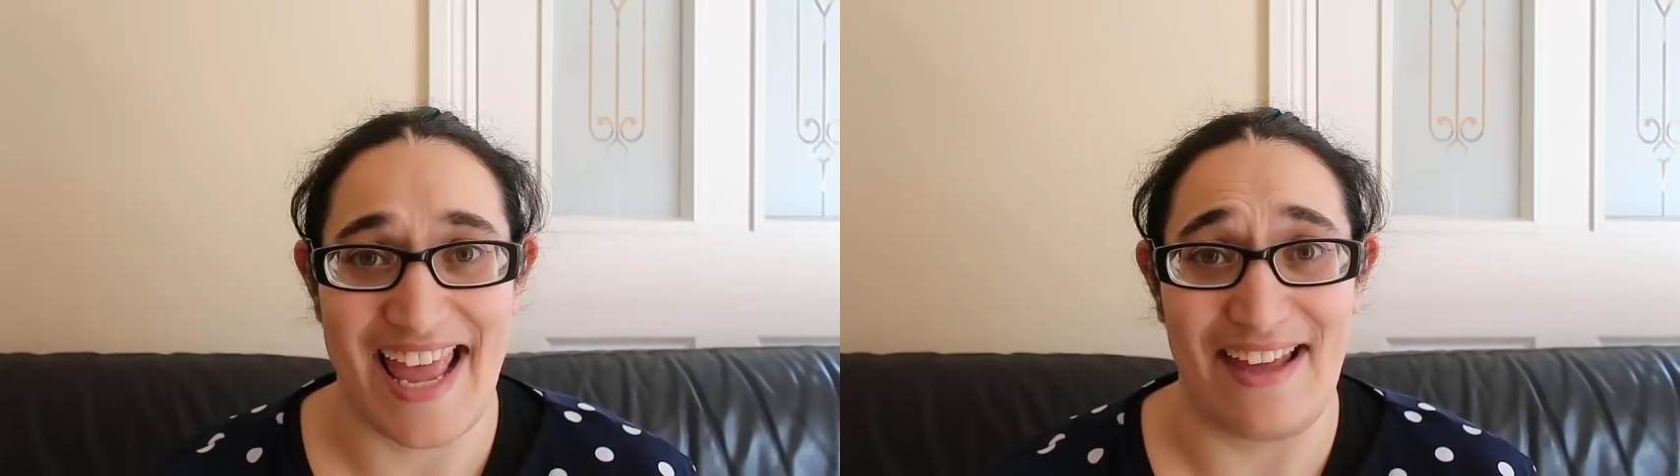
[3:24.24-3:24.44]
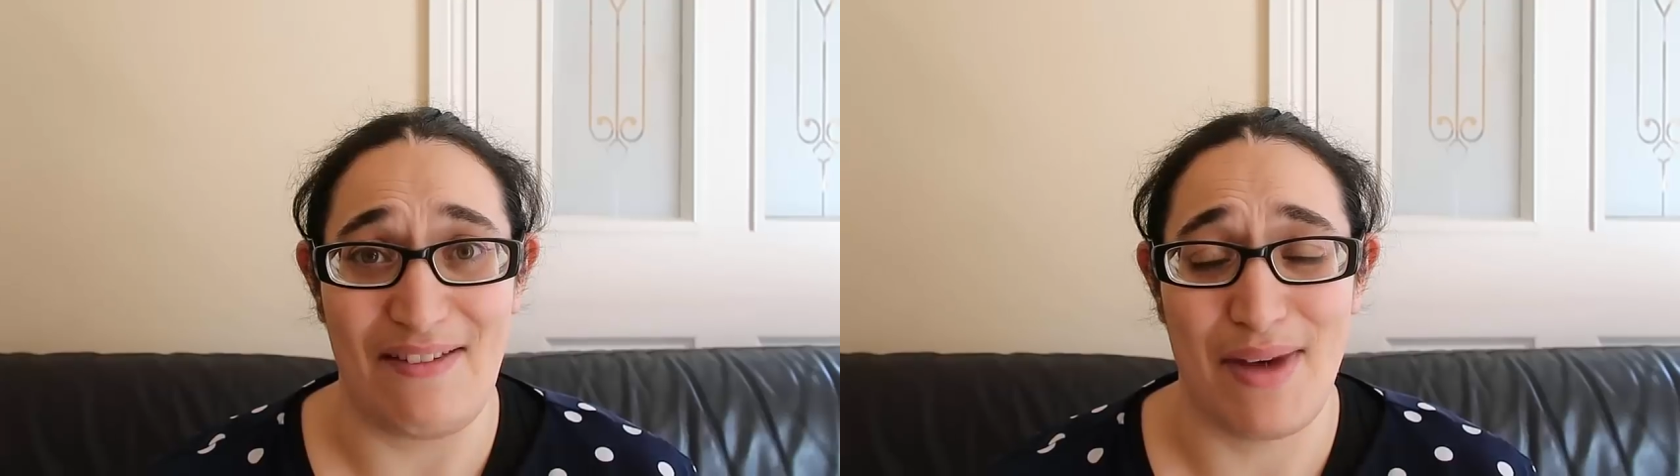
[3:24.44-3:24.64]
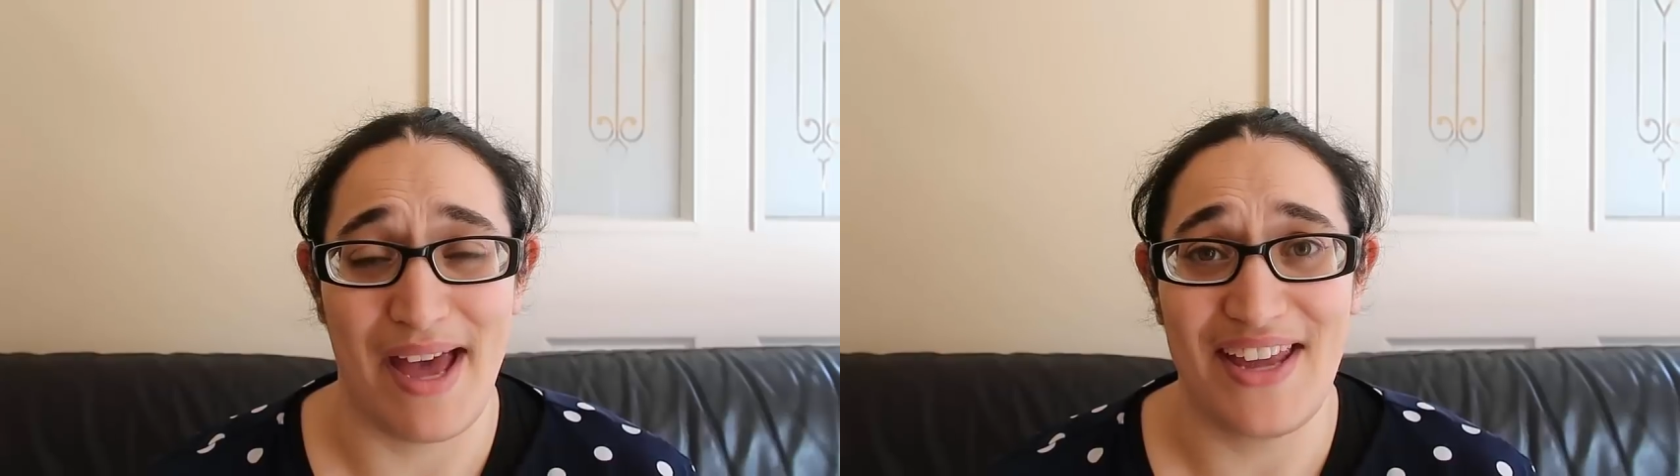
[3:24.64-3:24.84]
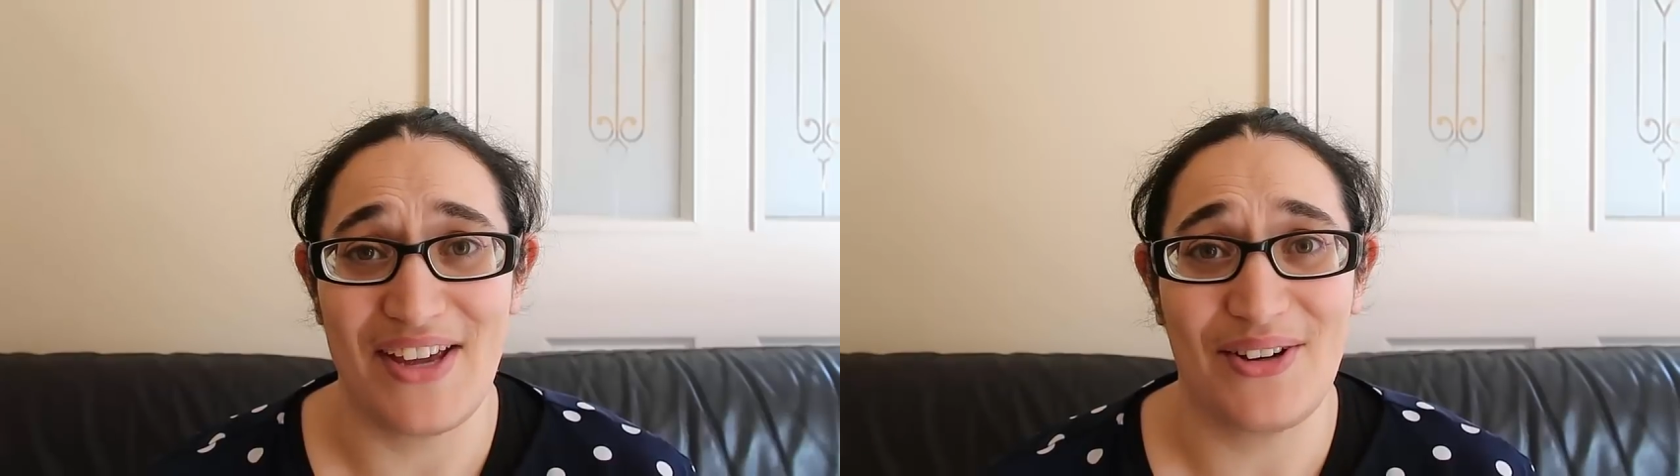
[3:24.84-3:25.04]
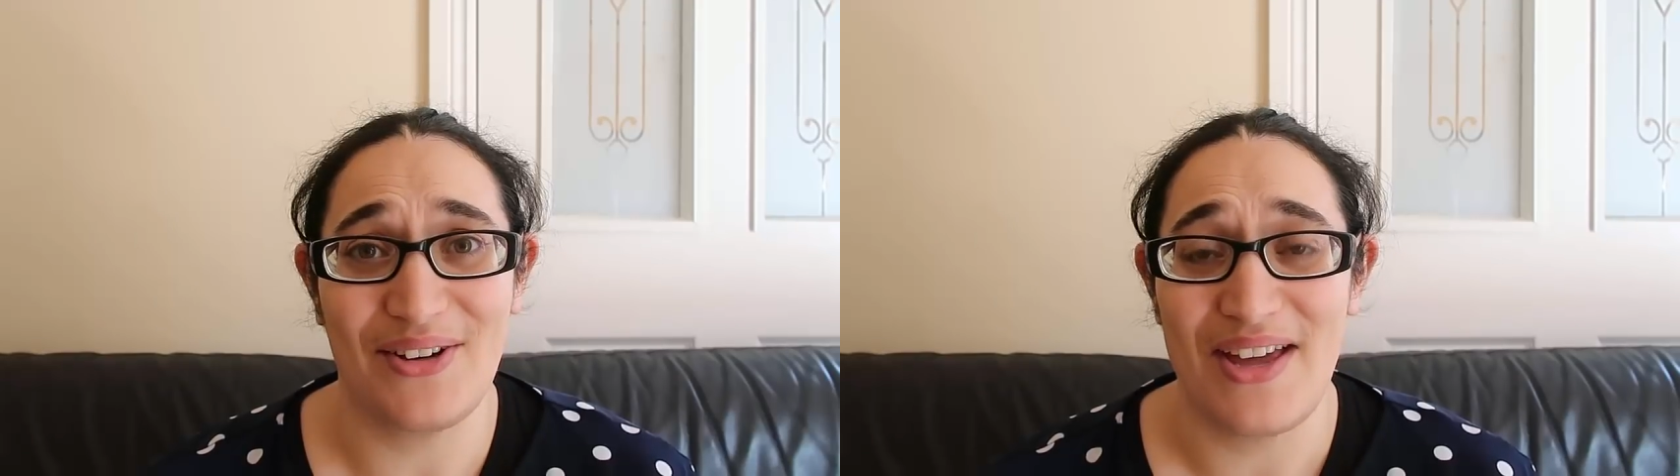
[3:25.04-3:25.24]
egg
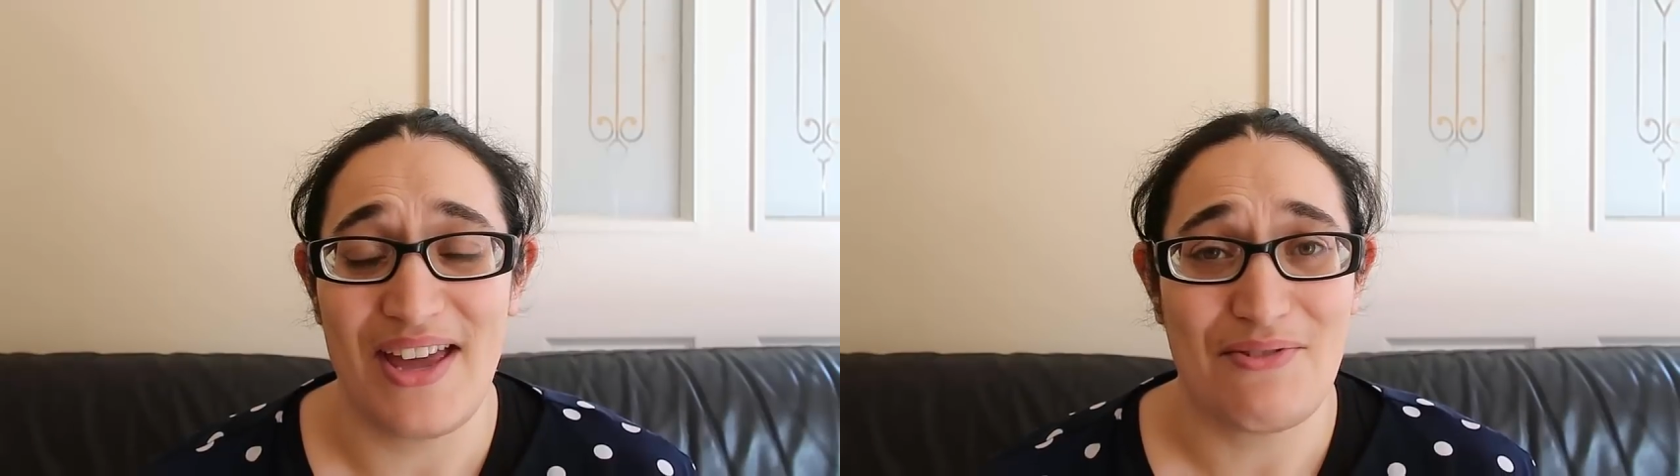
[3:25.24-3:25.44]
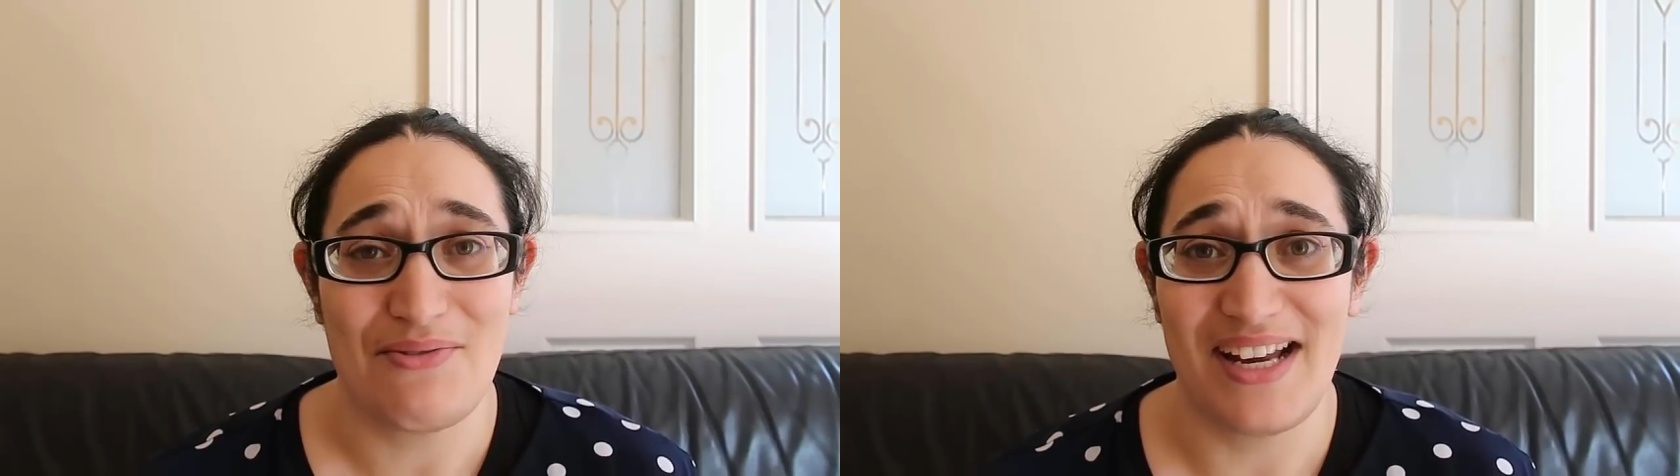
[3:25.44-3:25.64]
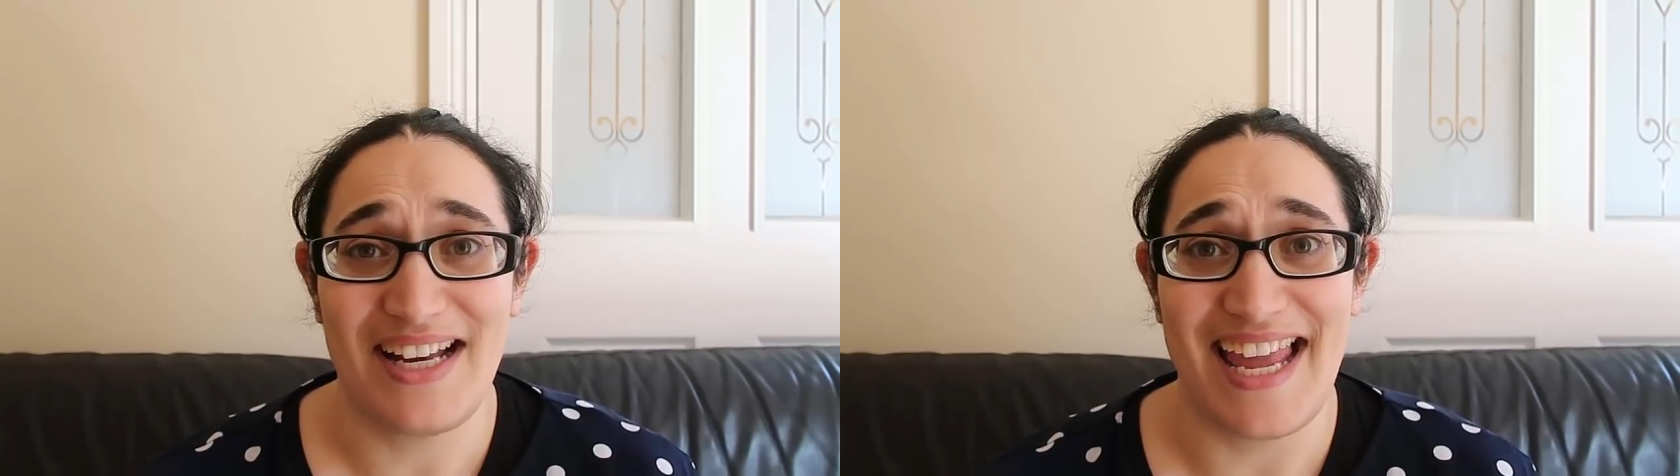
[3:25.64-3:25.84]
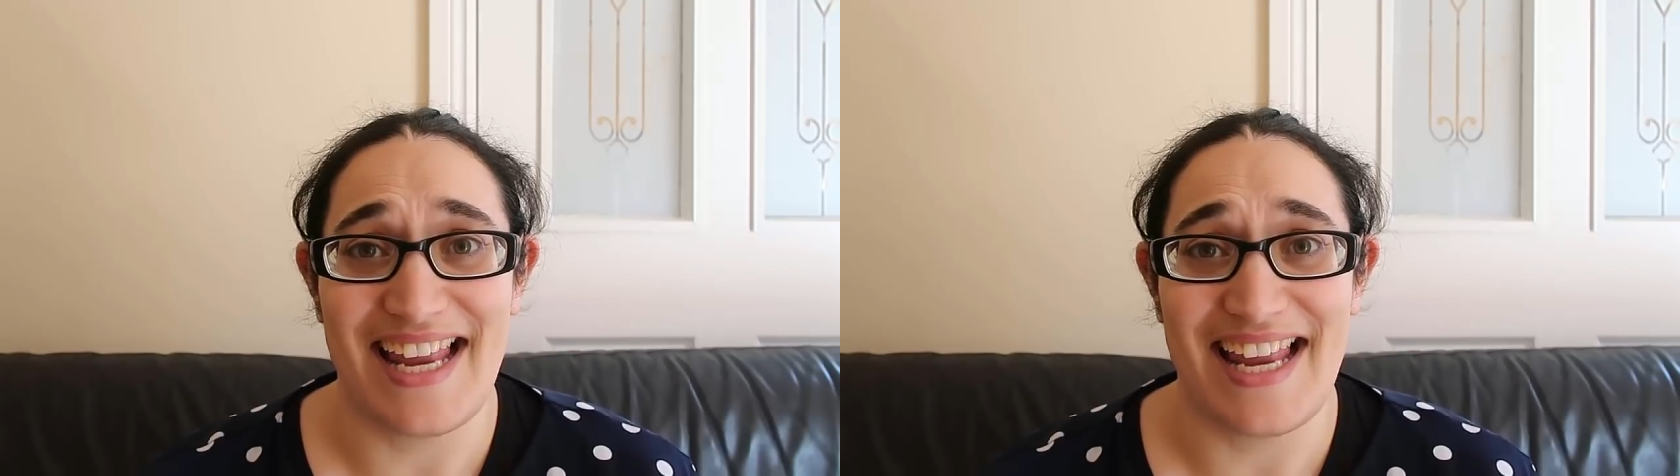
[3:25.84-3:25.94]
mayo, really